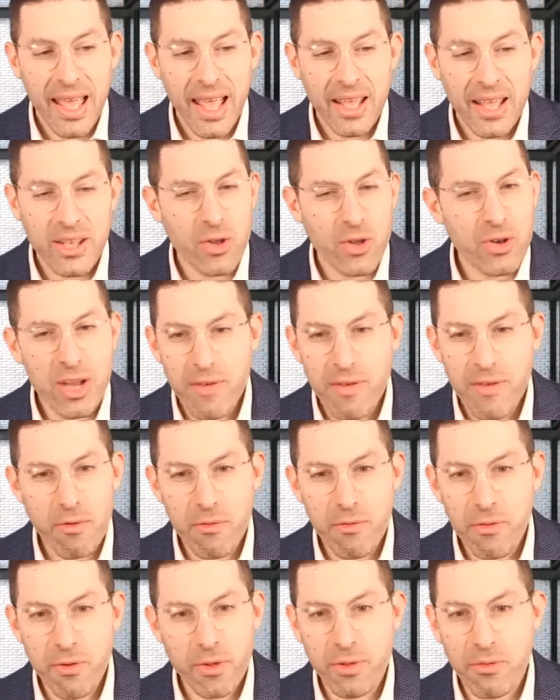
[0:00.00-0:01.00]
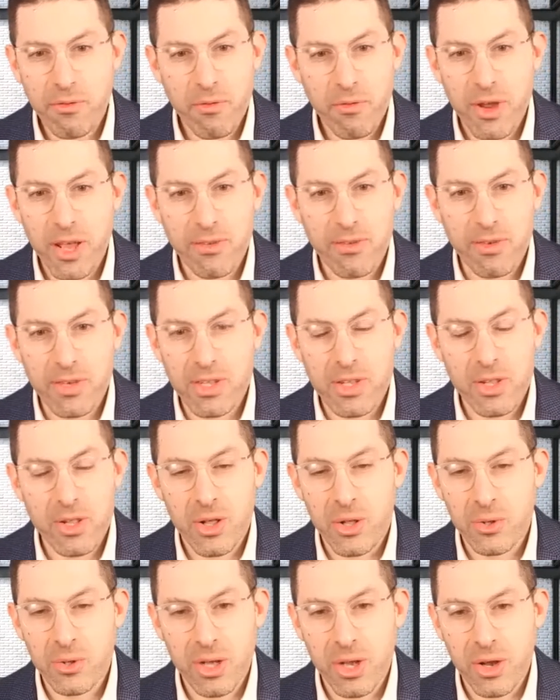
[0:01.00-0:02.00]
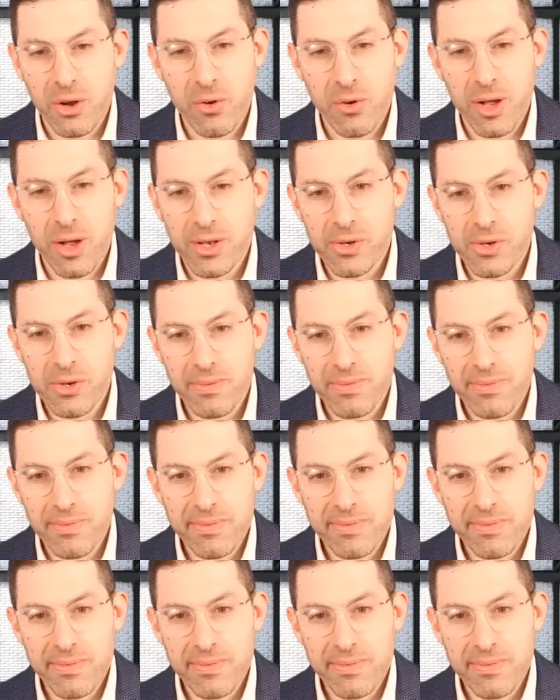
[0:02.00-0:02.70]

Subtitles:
And you're never fully free if you're still holding a grudge.